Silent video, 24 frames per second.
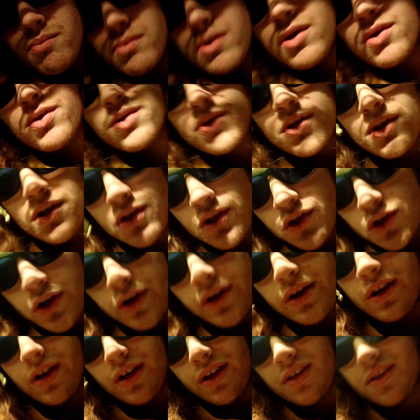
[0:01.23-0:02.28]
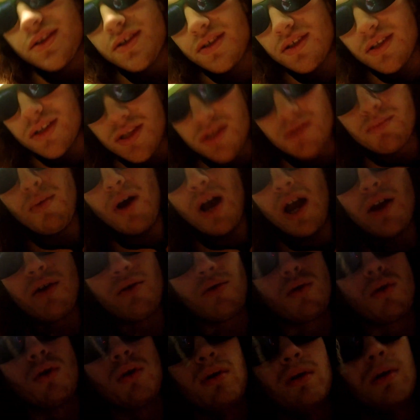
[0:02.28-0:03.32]
music journalist, it's my
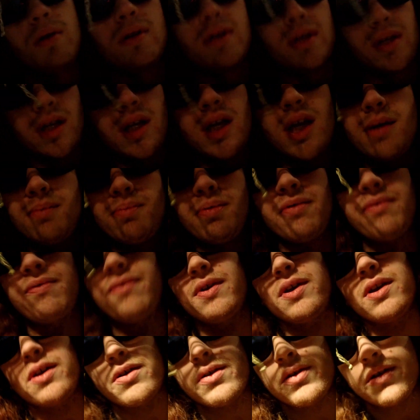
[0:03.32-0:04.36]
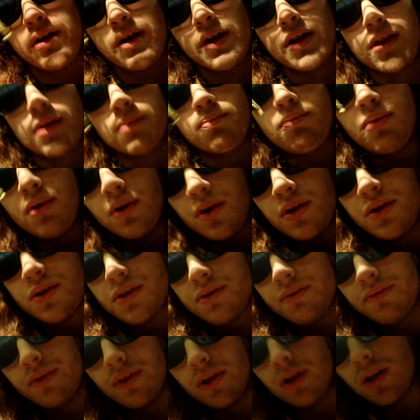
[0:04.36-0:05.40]
role to keep a finger on the
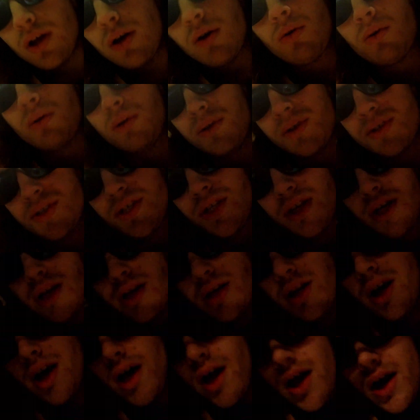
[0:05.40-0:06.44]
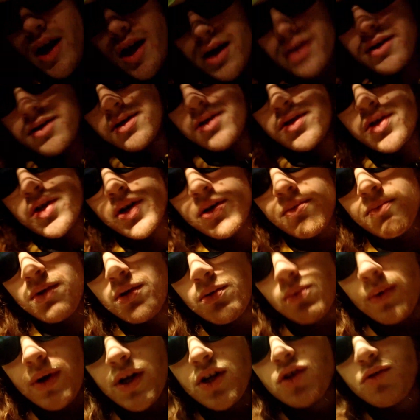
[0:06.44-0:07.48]
pulse of the local scene and
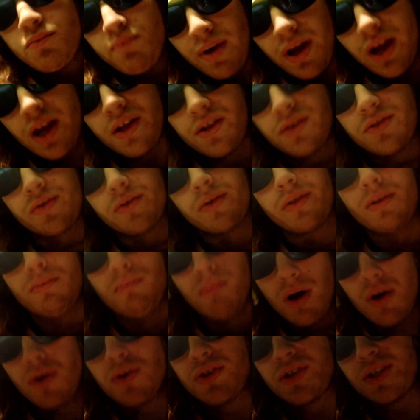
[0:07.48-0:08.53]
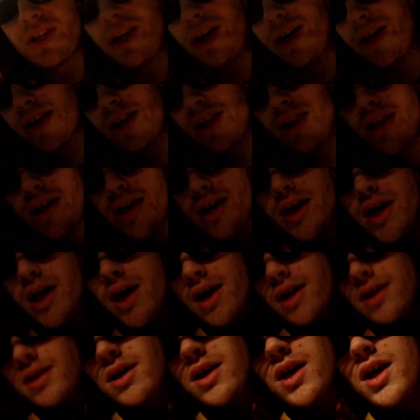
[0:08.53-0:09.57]
determine which bands are the most likely
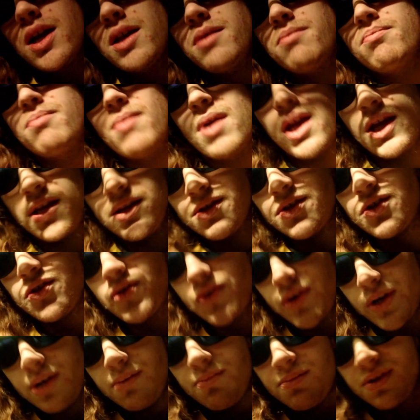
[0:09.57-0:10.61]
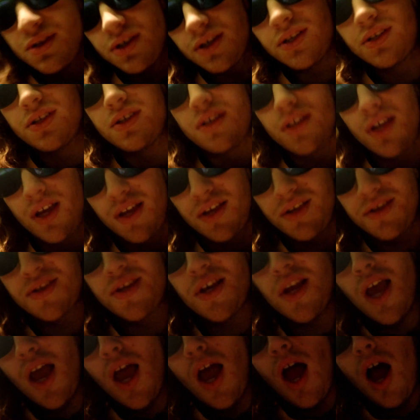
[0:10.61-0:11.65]
to hit mainstream
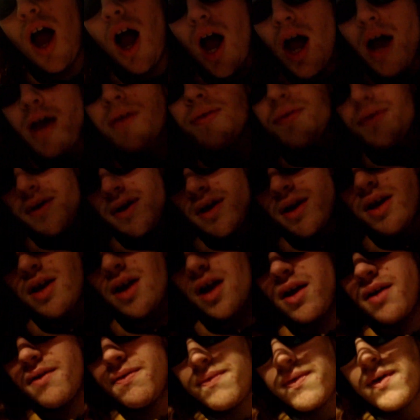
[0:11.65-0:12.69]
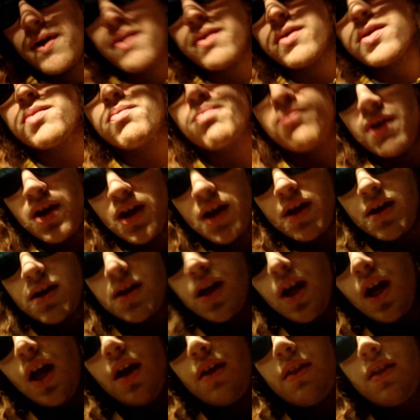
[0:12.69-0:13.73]
success. I think I found a
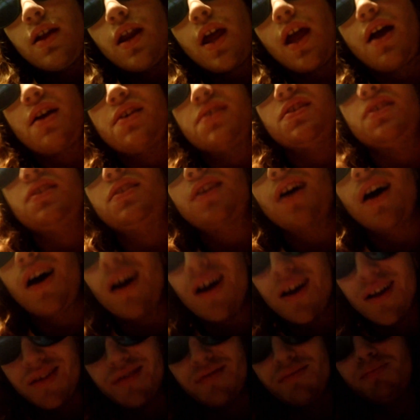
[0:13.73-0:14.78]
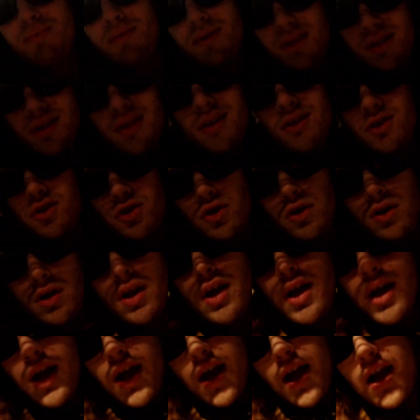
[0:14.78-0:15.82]
band that has a ton of potential,
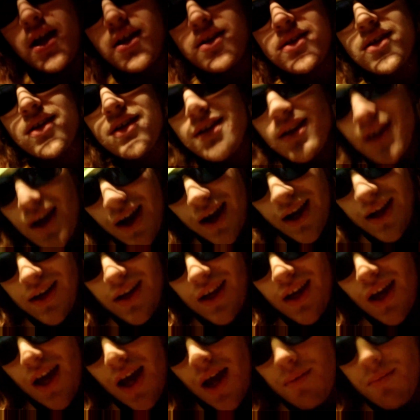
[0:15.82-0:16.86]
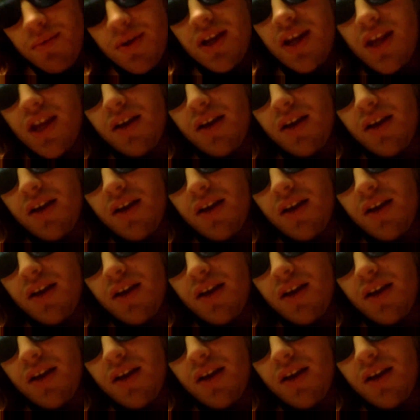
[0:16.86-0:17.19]
and tonight I'm going to